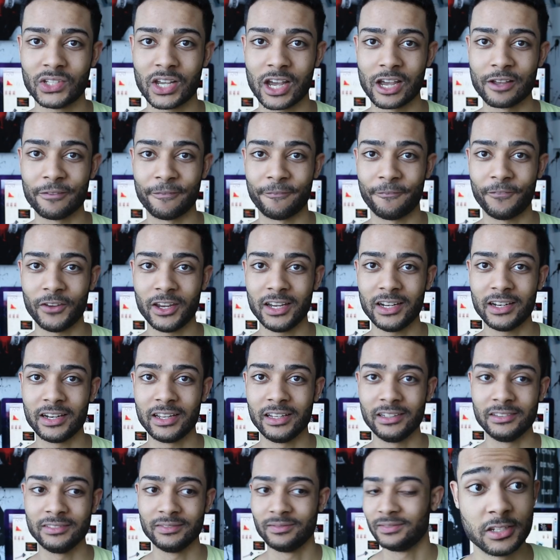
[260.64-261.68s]
type
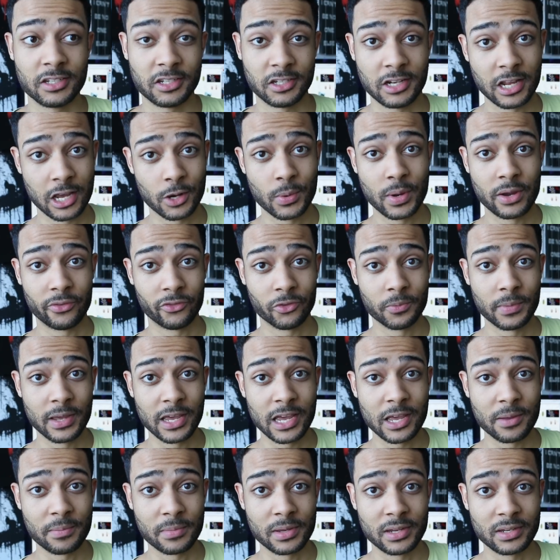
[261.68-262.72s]
feeling, to stay away from
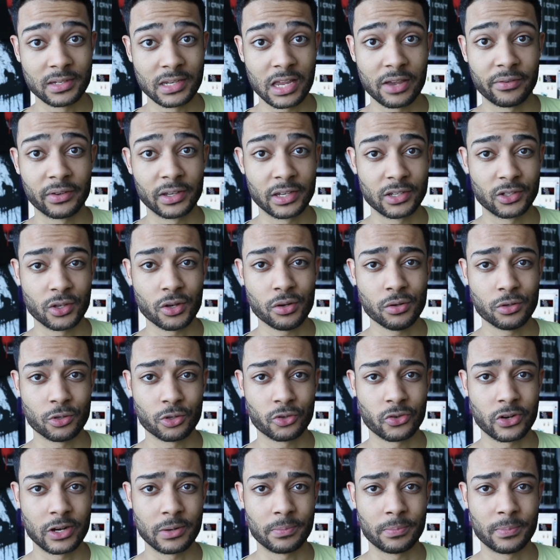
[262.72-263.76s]
him. He's having his own
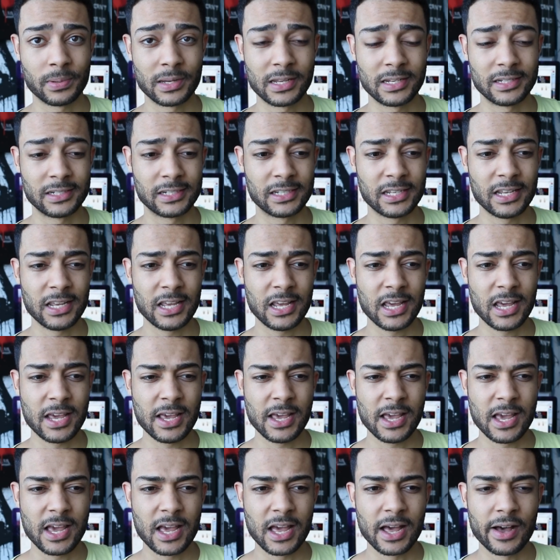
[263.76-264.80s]
trip. And
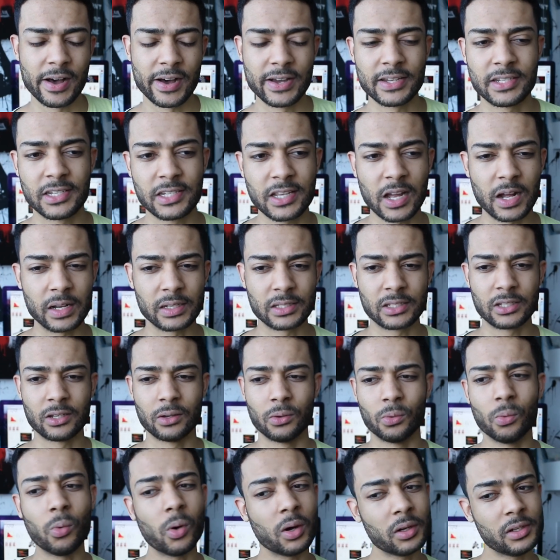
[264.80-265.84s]
I start
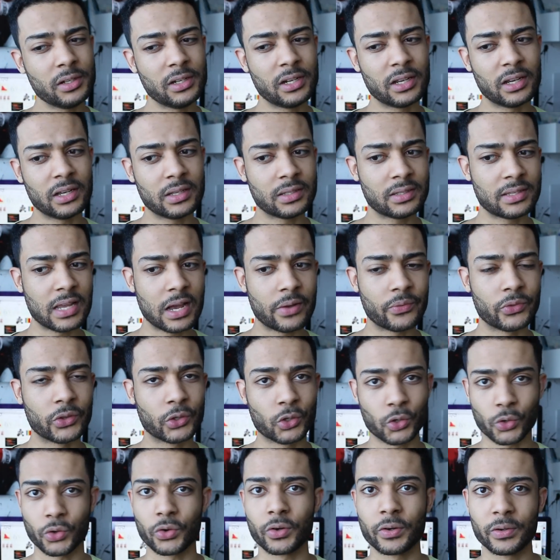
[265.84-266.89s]
to wander down
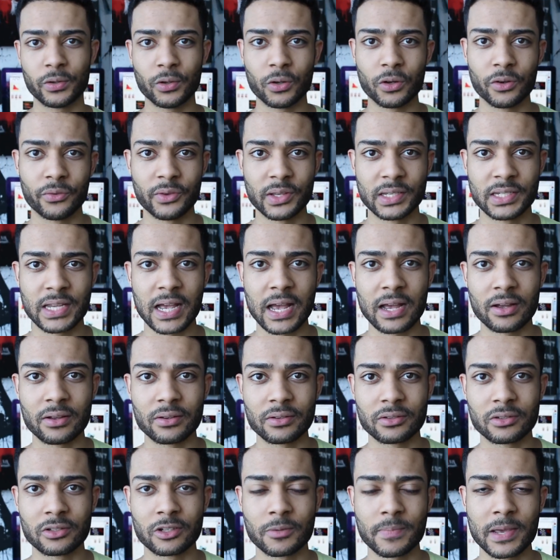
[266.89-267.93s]
the corridor of his
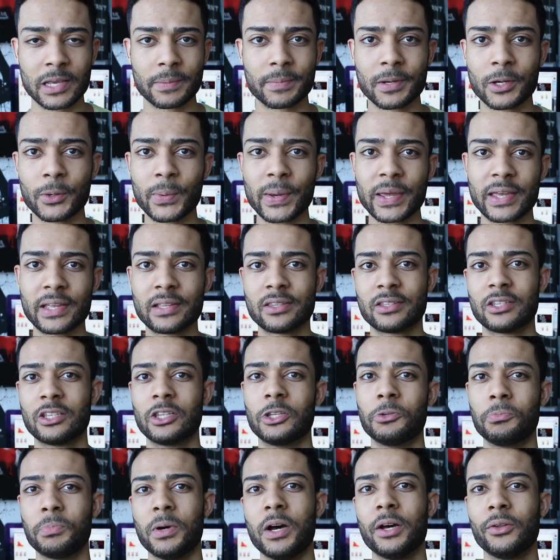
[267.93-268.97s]
house to make my way into
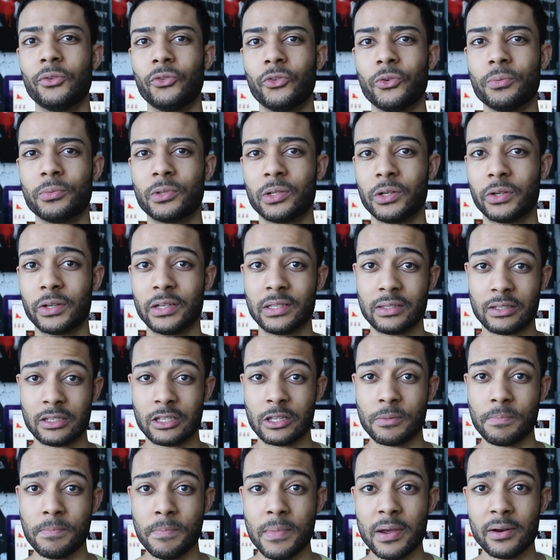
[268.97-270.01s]
the bathroom to look
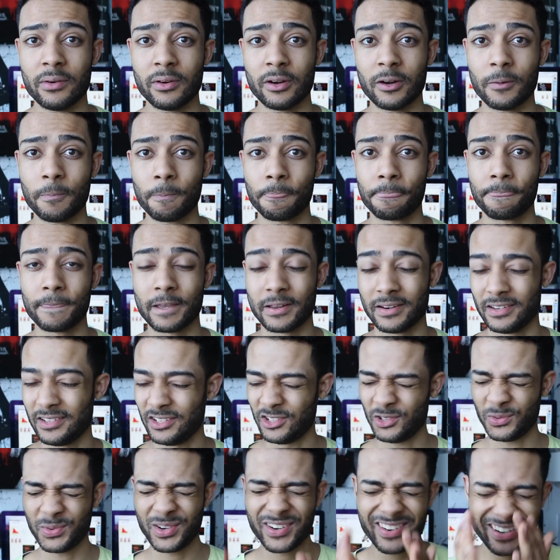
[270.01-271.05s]
into the mirror. And this
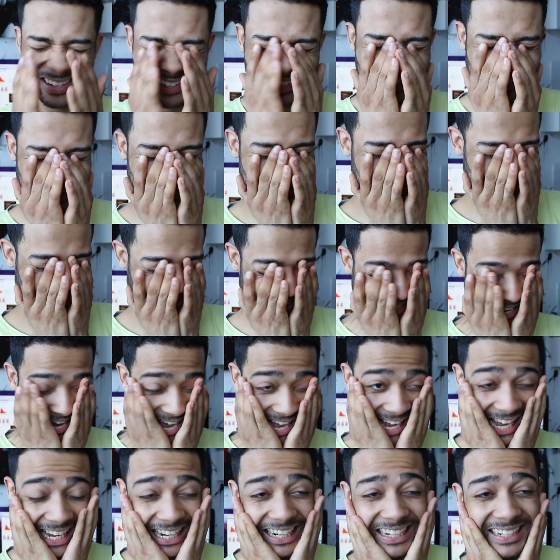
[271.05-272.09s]
is where it gets
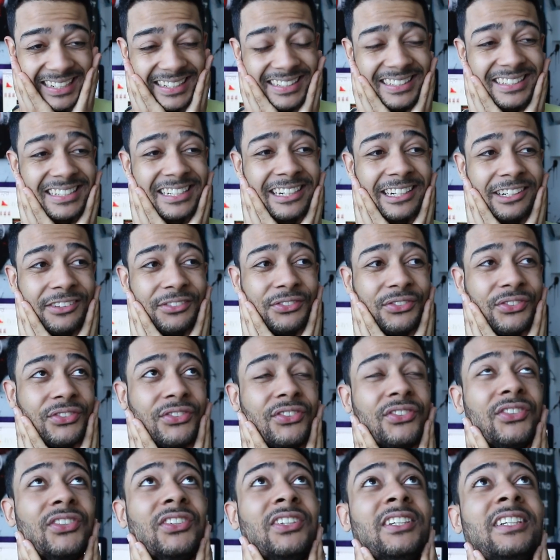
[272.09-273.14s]
kind
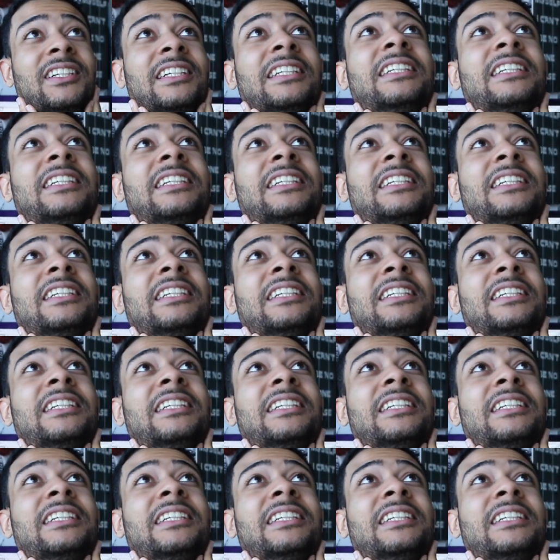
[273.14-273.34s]
of